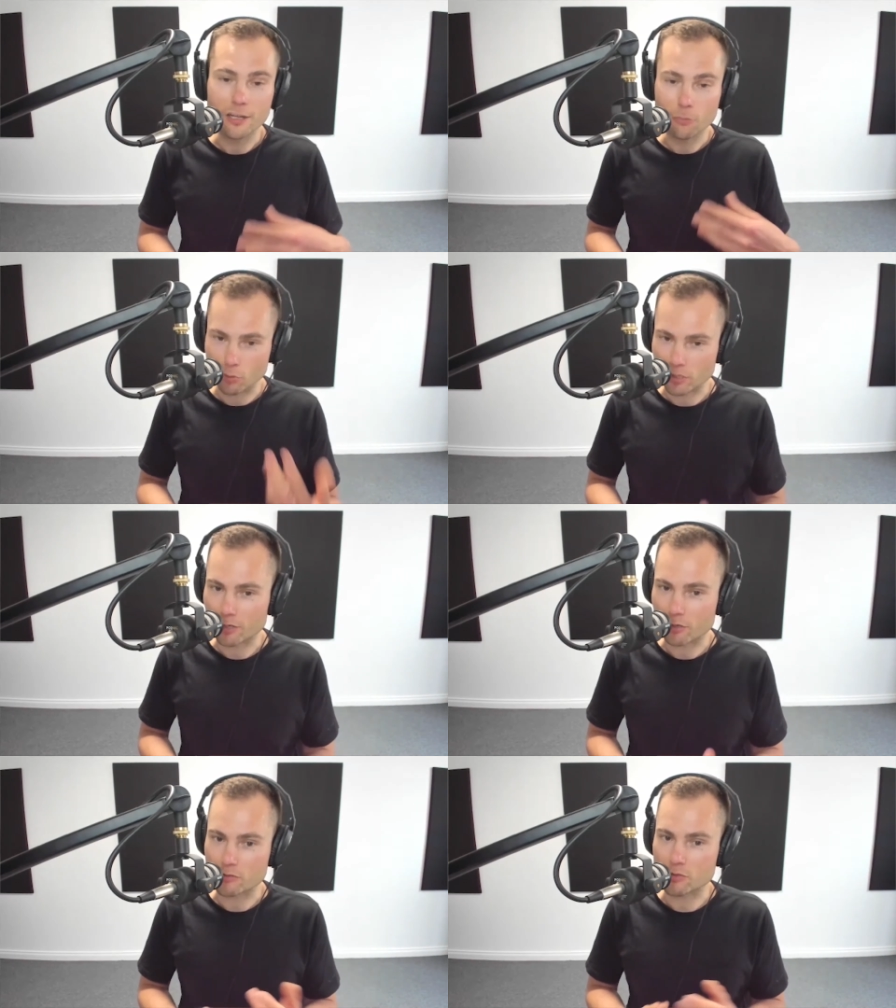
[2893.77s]
putting
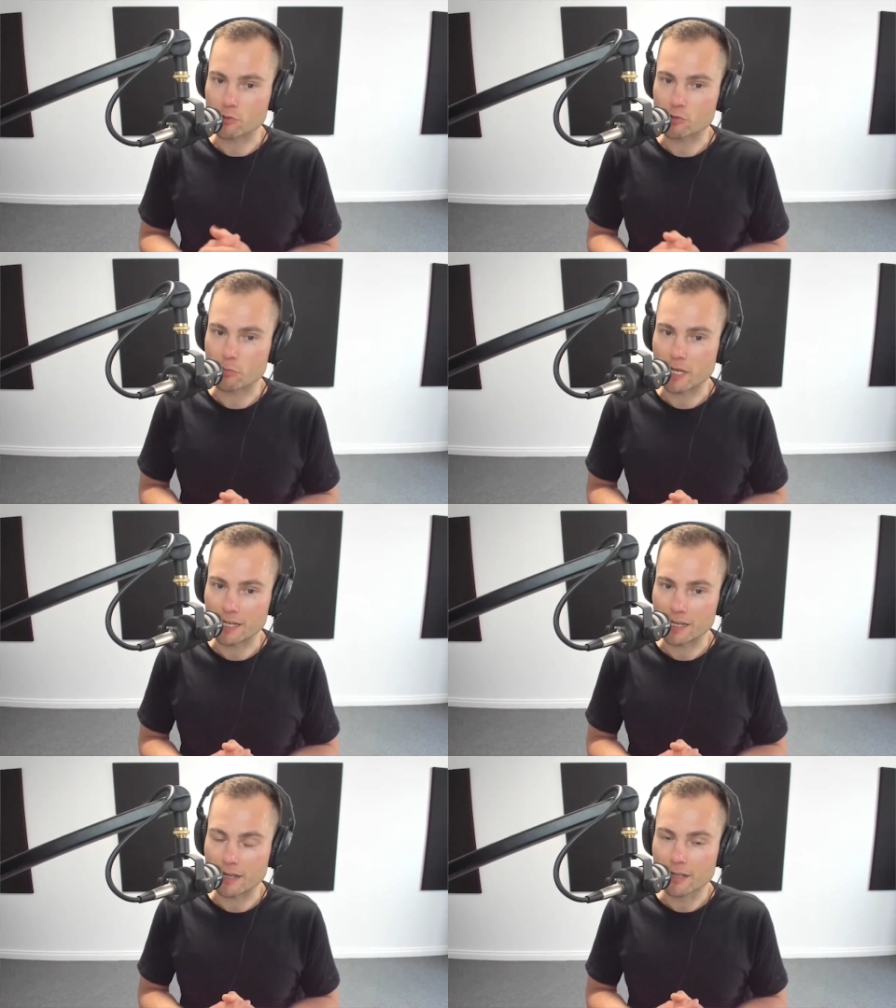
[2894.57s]
it on social
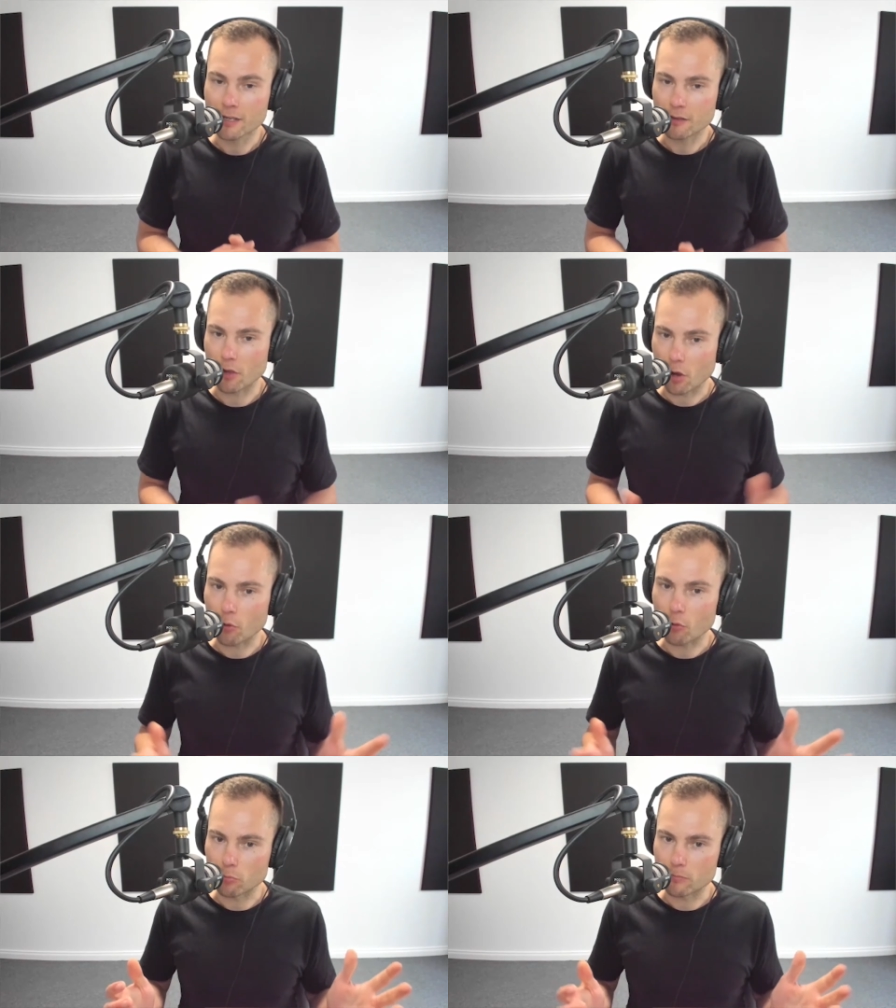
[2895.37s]
media the
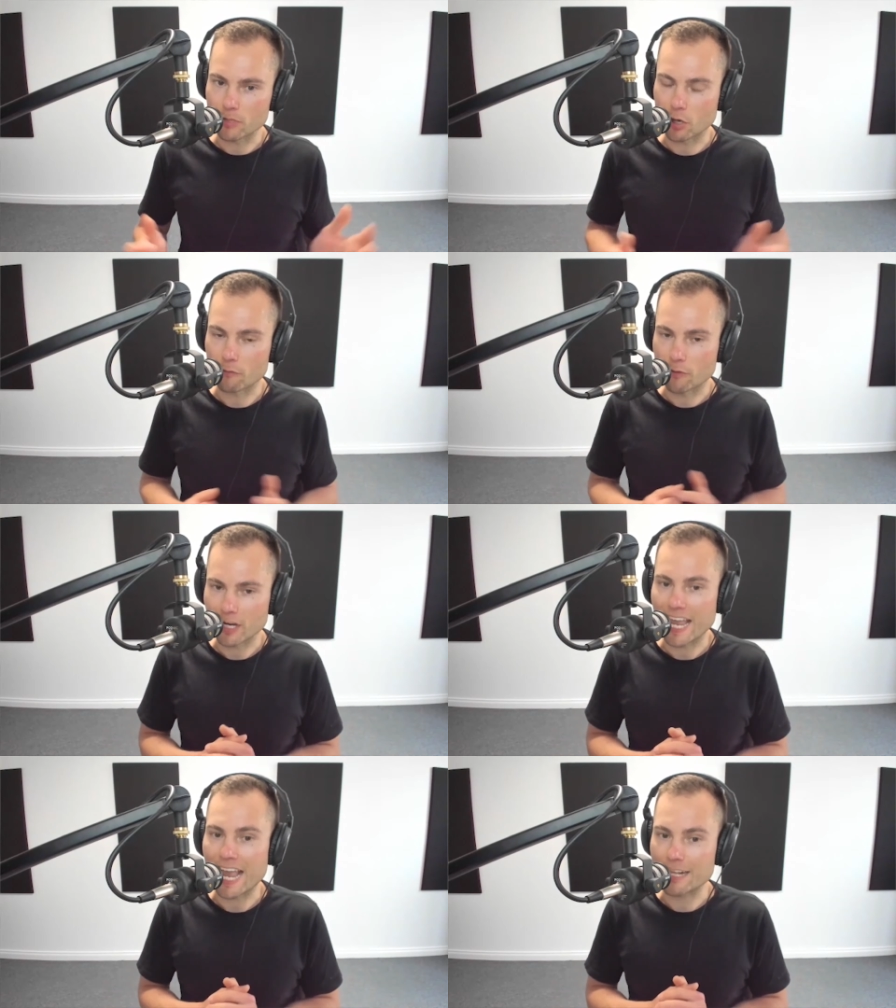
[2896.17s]
whole you know
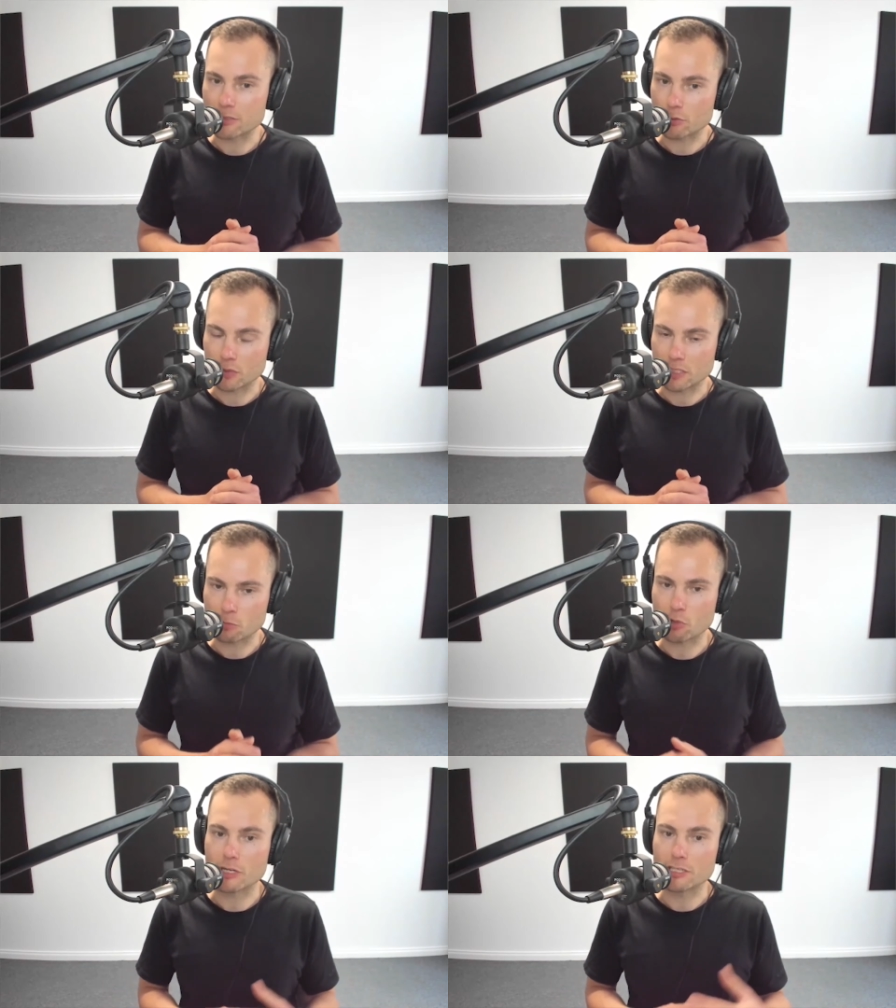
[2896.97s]
very hands-off
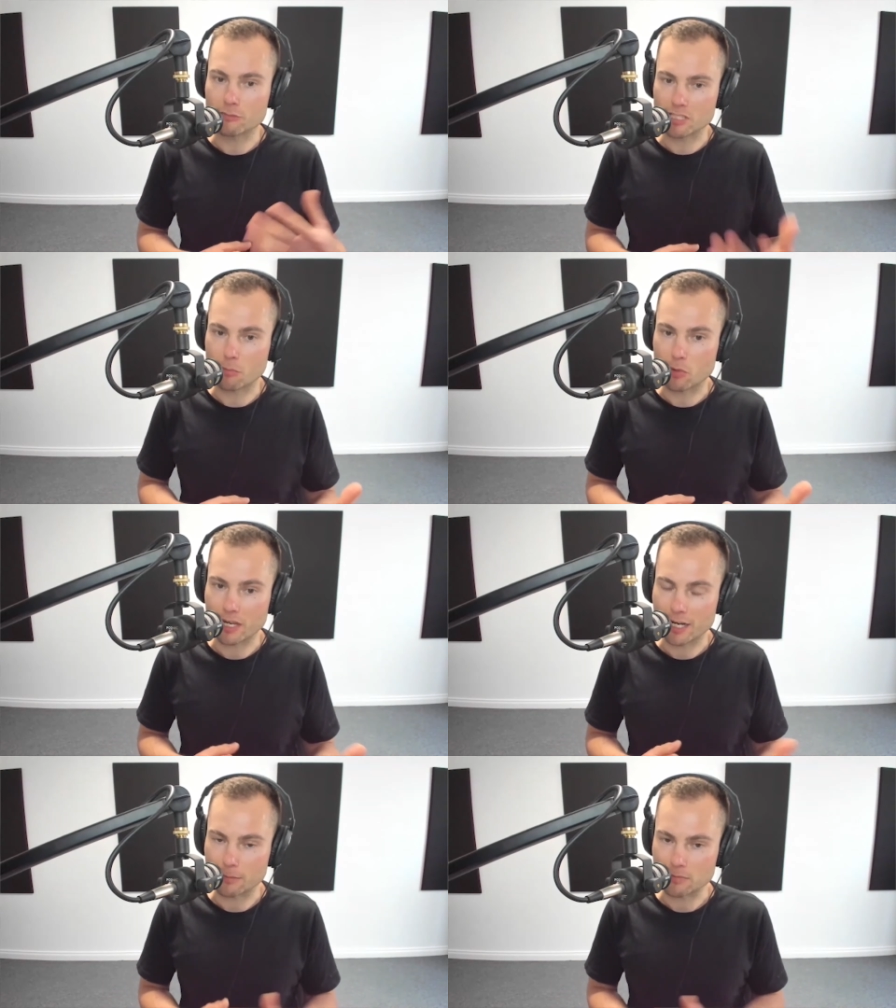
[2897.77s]
experience for someone
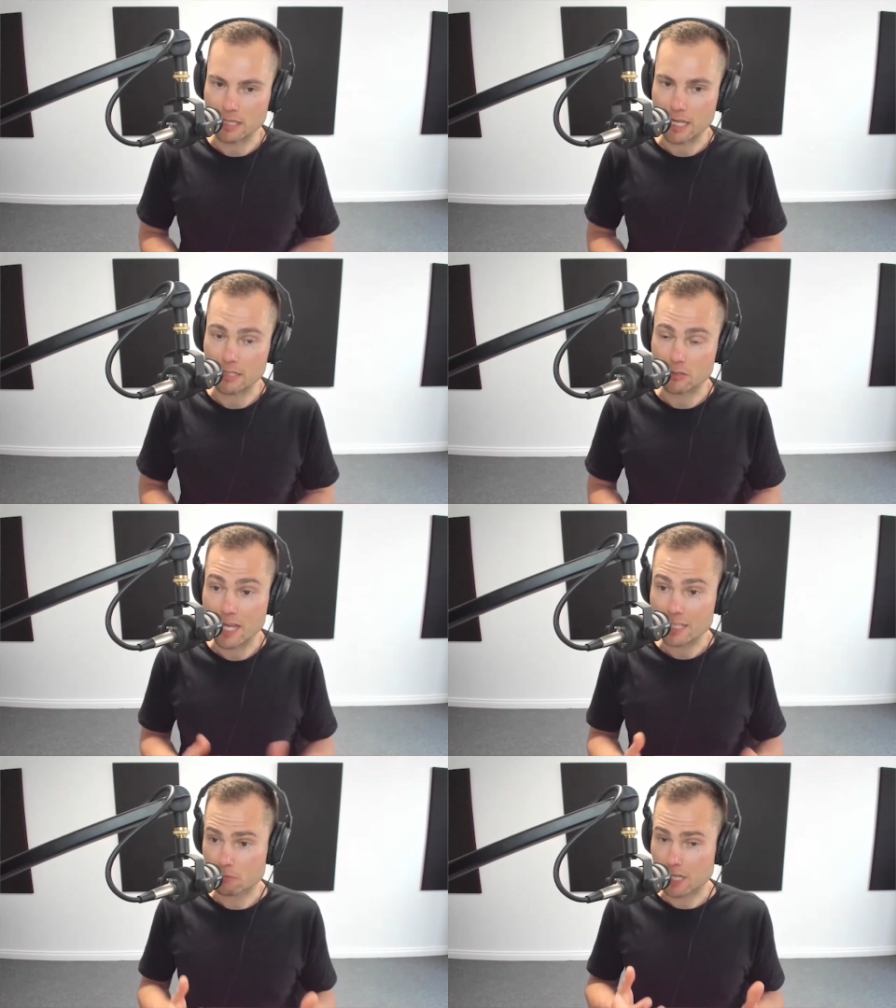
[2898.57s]
that comes in there so
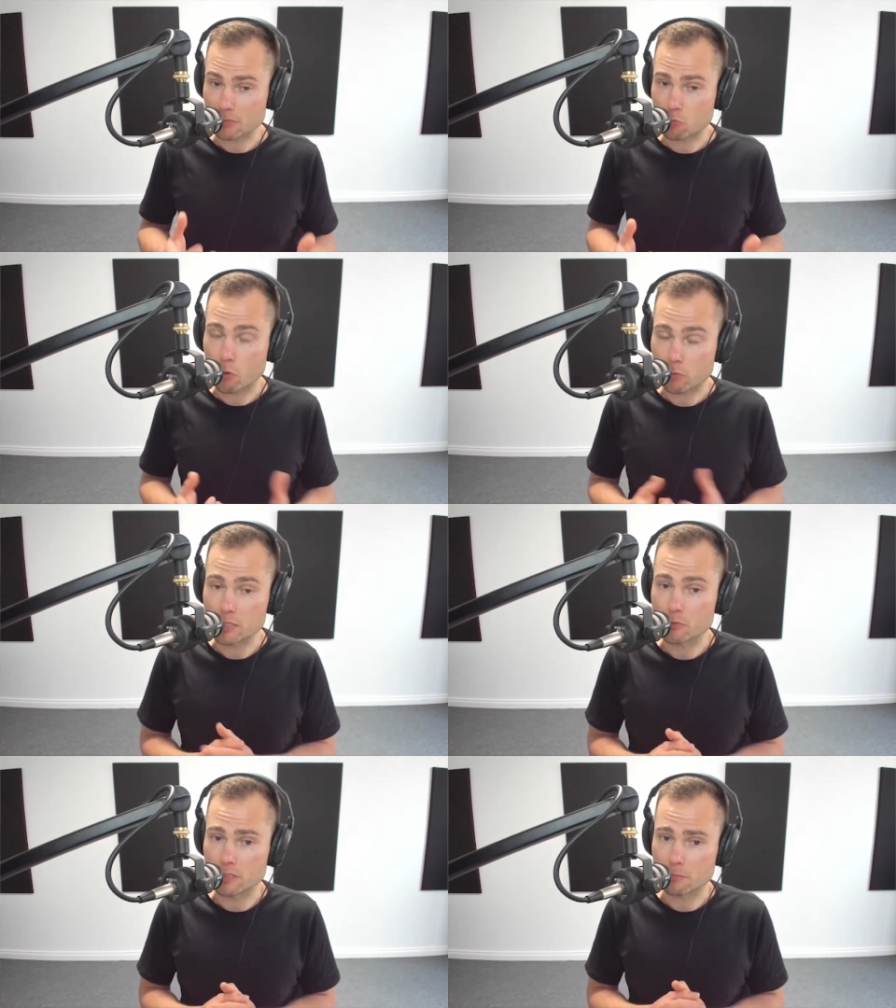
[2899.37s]
that's that's what we
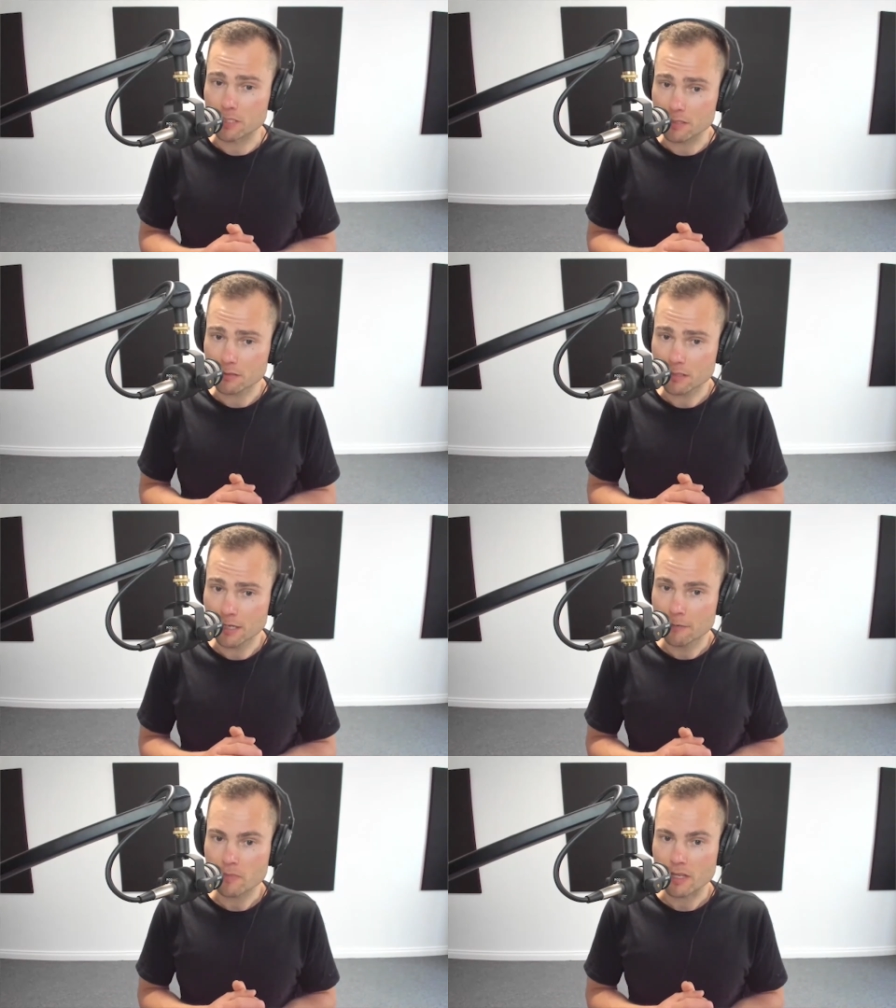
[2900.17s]
do as a business
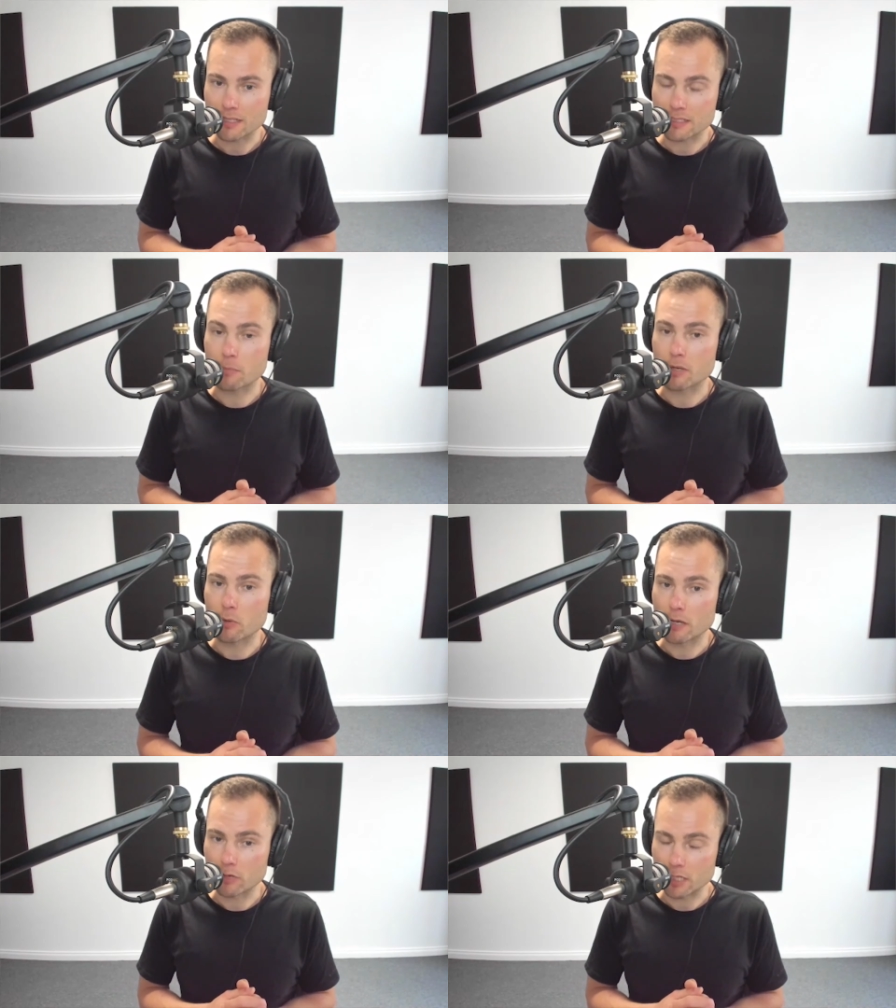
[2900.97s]
that's mm-hmm. something
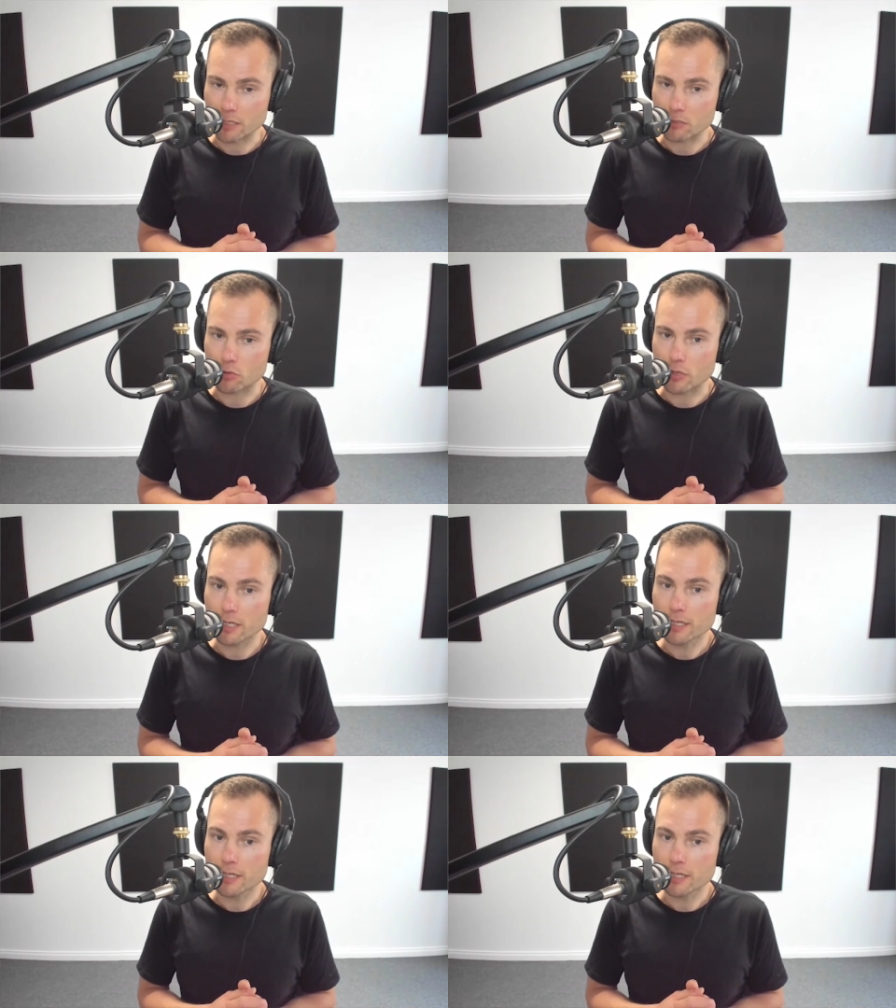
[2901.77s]
we really enjoy